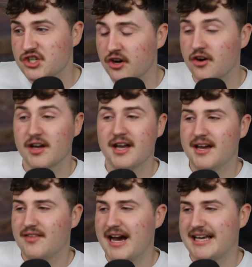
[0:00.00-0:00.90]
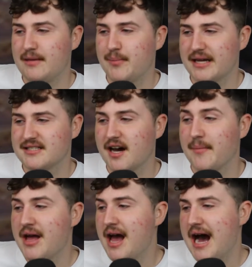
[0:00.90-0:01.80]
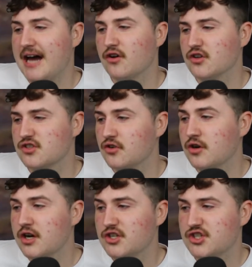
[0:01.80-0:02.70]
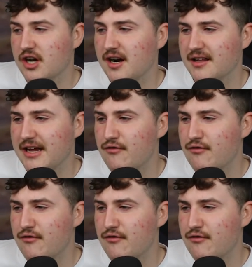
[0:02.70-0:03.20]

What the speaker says: shock that he picked it up. And also Charlie